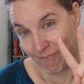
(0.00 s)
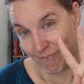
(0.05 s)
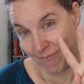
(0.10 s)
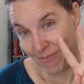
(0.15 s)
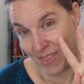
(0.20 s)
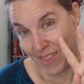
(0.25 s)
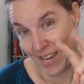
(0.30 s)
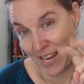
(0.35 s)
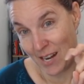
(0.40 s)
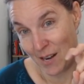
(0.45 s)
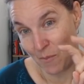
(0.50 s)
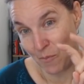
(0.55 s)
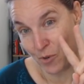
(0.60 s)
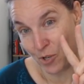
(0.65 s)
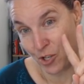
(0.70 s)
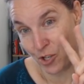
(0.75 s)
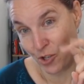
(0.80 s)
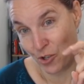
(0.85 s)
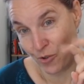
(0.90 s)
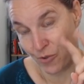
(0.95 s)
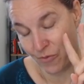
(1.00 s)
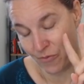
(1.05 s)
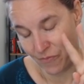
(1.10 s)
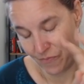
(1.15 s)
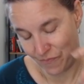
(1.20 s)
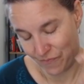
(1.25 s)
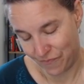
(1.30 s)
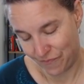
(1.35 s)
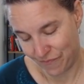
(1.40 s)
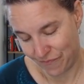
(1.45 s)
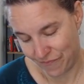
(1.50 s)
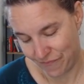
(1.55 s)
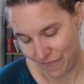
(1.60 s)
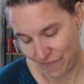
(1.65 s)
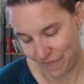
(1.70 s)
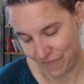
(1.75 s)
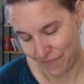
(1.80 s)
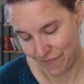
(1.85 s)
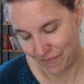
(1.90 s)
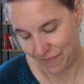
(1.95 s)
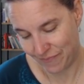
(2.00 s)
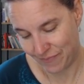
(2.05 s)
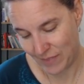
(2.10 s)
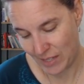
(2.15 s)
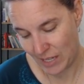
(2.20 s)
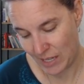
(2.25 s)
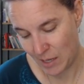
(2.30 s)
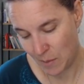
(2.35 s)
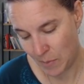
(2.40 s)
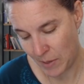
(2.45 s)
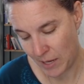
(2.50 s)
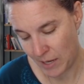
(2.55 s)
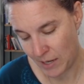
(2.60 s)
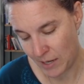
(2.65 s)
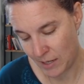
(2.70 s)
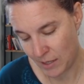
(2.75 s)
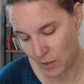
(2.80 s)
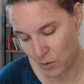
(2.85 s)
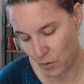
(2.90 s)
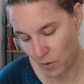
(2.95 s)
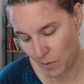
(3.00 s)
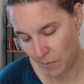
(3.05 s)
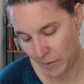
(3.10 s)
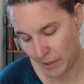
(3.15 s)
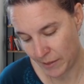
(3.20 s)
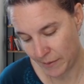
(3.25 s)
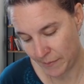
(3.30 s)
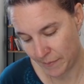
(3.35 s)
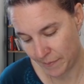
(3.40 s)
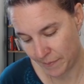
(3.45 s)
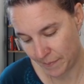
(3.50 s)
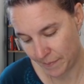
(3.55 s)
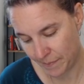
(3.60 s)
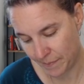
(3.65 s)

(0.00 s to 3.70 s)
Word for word: Thing number two independent assortment.